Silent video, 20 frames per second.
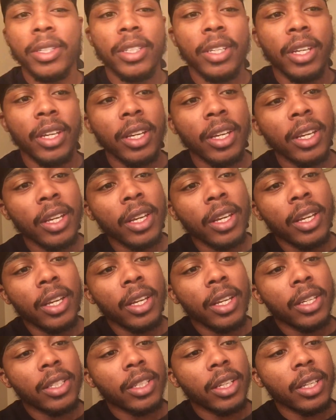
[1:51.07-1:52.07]
it say?
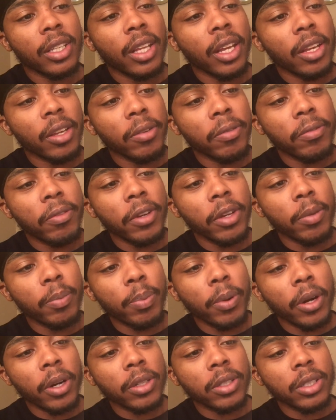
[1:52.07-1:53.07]
Say thank you for your
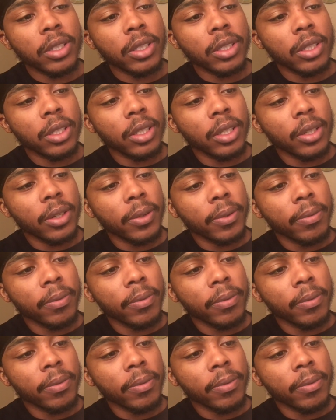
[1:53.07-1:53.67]
purchase.